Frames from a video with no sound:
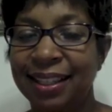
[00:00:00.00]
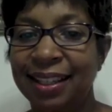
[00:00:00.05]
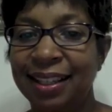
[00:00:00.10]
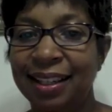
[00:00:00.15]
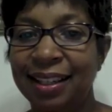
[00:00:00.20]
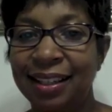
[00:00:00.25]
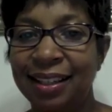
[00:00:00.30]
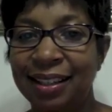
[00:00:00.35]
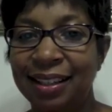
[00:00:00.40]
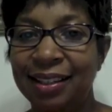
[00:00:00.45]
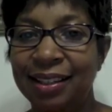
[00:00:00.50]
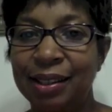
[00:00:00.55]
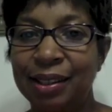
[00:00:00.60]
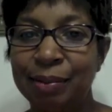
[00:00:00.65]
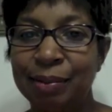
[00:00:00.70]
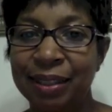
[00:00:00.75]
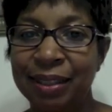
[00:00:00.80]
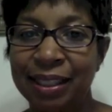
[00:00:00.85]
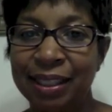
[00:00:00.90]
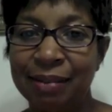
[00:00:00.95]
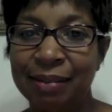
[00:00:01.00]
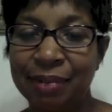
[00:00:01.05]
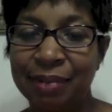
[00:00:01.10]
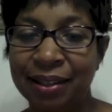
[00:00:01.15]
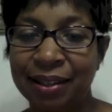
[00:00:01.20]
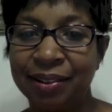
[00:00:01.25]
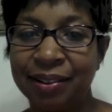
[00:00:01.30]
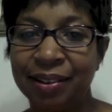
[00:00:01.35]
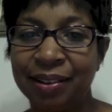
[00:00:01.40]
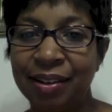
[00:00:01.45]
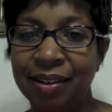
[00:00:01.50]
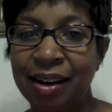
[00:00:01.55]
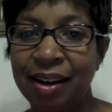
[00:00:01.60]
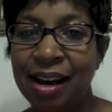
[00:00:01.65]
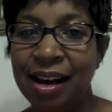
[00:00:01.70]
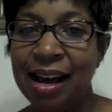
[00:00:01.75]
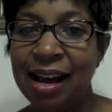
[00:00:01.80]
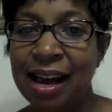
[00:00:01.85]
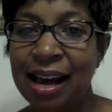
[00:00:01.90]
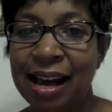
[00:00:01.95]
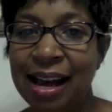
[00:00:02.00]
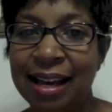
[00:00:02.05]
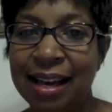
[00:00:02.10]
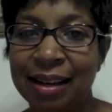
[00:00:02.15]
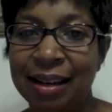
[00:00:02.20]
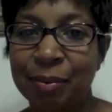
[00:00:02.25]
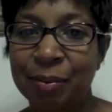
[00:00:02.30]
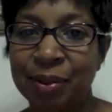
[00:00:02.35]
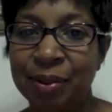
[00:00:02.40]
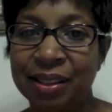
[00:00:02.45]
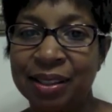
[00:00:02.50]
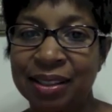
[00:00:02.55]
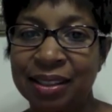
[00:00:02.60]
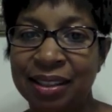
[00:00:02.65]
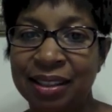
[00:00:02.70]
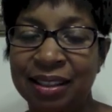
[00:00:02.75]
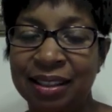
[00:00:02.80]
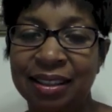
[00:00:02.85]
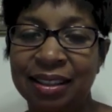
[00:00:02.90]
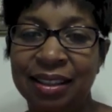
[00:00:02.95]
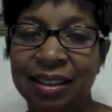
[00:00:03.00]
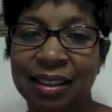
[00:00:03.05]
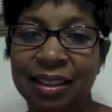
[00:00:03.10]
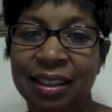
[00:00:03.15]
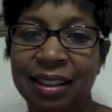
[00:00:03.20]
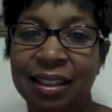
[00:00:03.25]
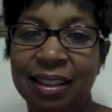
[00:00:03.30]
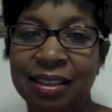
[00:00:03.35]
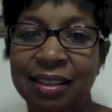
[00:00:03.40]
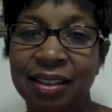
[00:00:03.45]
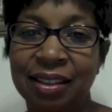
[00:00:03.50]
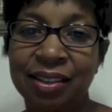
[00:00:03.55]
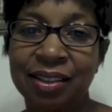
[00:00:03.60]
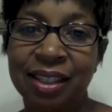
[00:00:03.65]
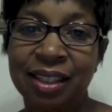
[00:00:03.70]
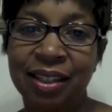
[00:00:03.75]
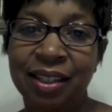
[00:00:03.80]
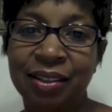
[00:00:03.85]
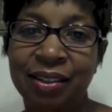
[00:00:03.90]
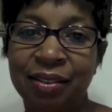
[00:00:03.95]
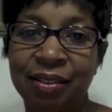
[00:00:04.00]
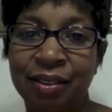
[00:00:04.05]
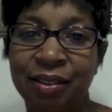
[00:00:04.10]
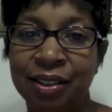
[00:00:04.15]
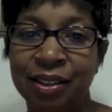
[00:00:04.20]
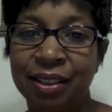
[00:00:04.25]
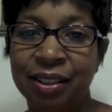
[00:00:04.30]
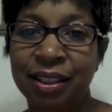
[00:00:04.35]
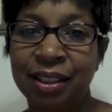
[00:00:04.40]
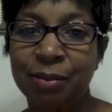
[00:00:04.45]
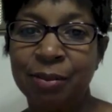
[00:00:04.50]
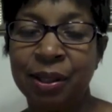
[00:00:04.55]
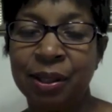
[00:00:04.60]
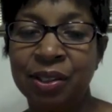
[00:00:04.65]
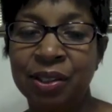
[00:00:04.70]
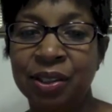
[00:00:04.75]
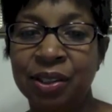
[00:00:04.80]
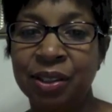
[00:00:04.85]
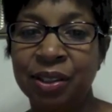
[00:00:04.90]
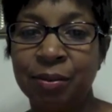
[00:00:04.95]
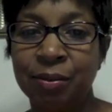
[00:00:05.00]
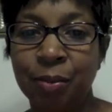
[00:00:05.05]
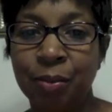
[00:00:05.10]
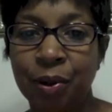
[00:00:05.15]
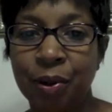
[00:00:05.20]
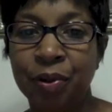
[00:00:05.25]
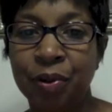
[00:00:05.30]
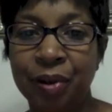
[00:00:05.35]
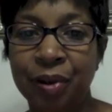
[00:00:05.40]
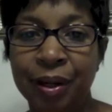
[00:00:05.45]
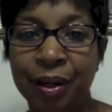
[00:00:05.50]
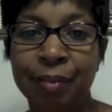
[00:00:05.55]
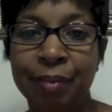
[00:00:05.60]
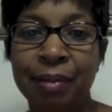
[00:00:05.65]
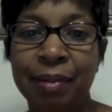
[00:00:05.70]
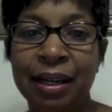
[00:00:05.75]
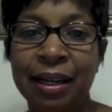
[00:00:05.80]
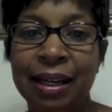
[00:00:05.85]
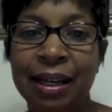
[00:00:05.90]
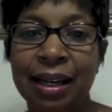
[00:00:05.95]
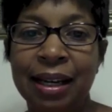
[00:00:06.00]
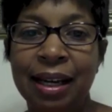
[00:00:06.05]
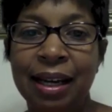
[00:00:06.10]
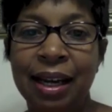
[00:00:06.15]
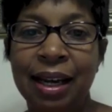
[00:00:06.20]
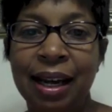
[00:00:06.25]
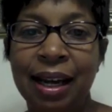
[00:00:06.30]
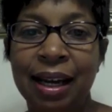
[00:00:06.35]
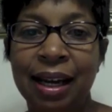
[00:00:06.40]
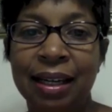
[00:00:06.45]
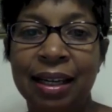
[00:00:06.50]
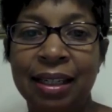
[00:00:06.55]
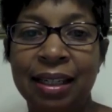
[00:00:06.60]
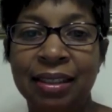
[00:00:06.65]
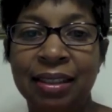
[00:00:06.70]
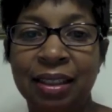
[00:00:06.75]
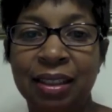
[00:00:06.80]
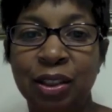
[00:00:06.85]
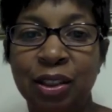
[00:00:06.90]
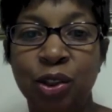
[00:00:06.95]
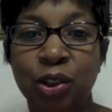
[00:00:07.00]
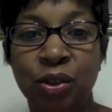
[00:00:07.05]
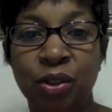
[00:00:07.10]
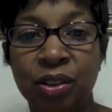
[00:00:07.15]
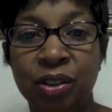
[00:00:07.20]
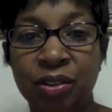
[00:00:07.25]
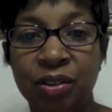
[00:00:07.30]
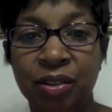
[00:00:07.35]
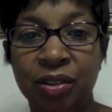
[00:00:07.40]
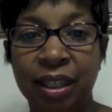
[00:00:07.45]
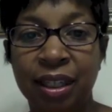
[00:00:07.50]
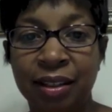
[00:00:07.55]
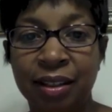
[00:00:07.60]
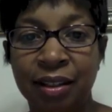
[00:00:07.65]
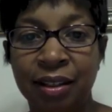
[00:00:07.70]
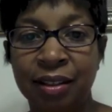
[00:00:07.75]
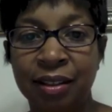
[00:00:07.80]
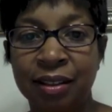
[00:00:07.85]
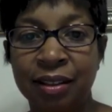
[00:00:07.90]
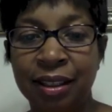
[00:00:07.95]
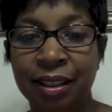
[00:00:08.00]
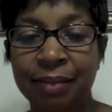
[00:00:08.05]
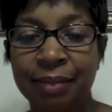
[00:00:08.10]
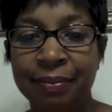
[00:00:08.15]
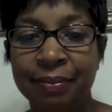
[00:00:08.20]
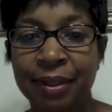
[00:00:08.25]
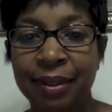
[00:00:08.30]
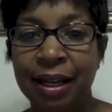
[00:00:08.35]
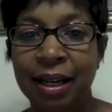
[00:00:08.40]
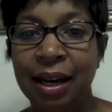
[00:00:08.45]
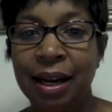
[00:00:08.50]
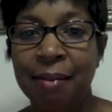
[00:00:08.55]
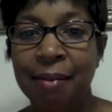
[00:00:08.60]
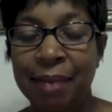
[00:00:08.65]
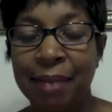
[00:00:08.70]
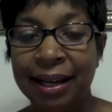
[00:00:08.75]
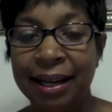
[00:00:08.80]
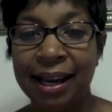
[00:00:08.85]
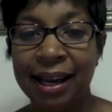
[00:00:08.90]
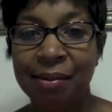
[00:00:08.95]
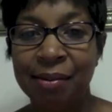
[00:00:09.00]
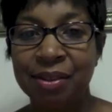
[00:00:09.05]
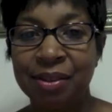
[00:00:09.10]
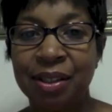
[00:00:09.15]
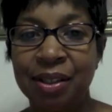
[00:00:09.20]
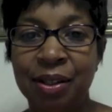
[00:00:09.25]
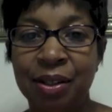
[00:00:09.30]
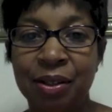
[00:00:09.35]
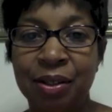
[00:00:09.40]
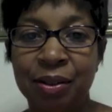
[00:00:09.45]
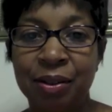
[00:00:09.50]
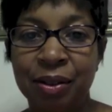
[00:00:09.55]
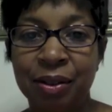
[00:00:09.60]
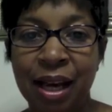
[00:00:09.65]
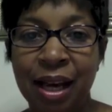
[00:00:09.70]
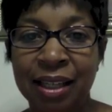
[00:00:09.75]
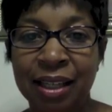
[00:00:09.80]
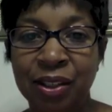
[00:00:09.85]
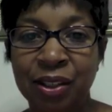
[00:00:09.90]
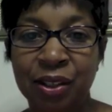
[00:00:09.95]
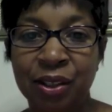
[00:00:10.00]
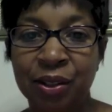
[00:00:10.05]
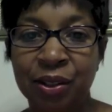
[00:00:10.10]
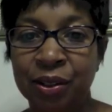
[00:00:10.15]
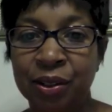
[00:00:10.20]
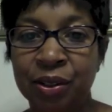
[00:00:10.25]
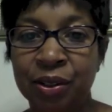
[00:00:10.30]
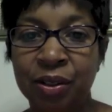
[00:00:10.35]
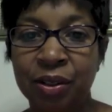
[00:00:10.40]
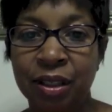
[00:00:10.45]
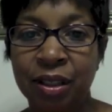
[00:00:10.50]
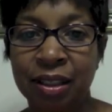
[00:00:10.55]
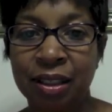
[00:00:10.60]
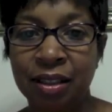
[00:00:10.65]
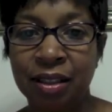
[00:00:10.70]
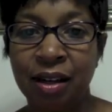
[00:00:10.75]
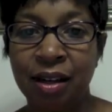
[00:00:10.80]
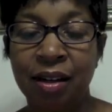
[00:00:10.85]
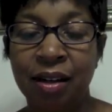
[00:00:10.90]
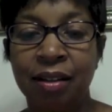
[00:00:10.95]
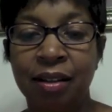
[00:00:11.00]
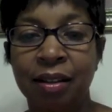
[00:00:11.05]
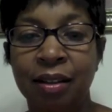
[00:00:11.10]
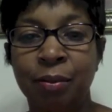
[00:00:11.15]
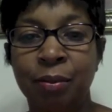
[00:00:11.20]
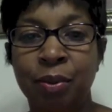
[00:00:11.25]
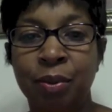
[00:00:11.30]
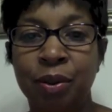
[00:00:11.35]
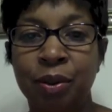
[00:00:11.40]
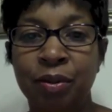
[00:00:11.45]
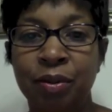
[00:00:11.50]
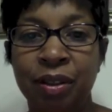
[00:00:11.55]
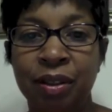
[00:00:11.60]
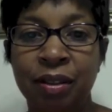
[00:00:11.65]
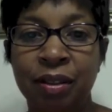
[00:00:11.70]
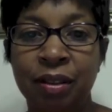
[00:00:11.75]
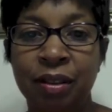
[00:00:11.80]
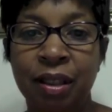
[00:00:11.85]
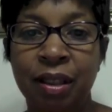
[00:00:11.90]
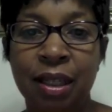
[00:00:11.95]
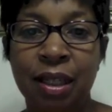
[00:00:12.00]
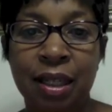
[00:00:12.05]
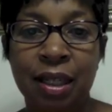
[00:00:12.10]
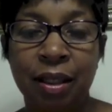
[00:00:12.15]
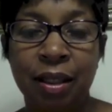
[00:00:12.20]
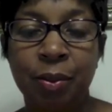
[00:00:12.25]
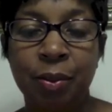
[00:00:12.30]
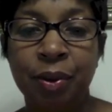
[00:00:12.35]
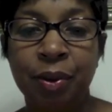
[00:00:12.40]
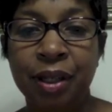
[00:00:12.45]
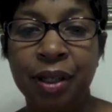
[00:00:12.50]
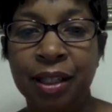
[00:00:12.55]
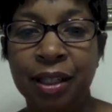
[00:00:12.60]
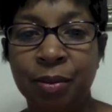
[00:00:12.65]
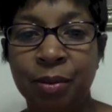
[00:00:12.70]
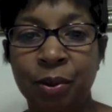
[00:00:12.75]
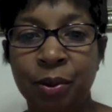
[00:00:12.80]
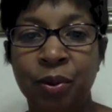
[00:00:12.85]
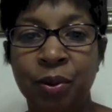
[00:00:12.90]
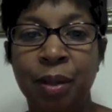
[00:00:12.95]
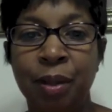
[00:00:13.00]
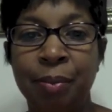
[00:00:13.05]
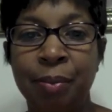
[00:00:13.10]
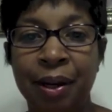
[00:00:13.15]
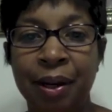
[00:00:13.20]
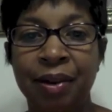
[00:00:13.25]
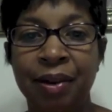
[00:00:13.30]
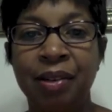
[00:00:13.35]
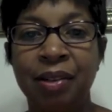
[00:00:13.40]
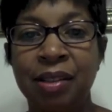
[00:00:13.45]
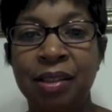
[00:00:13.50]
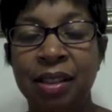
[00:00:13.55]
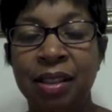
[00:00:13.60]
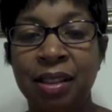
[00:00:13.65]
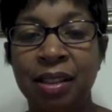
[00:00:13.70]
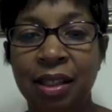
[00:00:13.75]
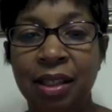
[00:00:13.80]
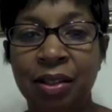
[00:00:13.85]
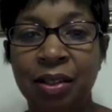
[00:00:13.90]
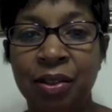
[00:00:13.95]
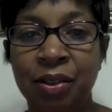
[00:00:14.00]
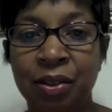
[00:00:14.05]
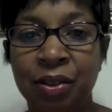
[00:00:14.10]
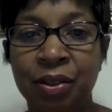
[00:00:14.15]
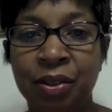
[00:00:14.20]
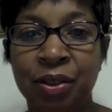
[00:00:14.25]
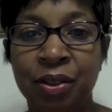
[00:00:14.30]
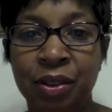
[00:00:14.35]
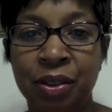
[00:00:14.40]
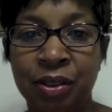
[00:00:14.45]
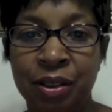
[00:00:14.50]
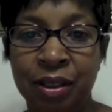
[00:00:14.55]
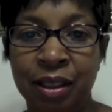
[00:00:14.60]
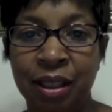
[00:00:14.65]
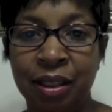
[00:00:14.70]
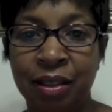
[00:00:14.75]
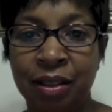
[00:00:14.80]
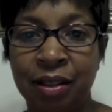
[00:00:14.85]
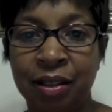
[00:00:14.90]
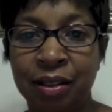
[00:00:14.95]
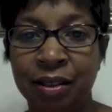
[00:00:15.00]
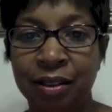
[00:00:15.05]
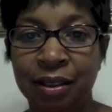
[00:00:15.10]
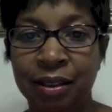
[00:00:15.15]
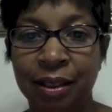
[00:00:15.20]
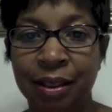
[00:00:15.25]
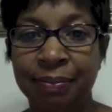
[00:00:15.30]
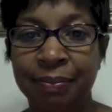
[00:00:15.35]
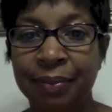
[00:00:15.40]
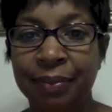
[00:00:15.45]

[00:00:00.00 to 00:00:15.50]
Hello, I'm Nikki Miner. I am presently attending Kennesaw State University Specialist Program, and it's in instructional technology. My capstone I chose is called Improving Communication Between Parents and Teachers Using Technology.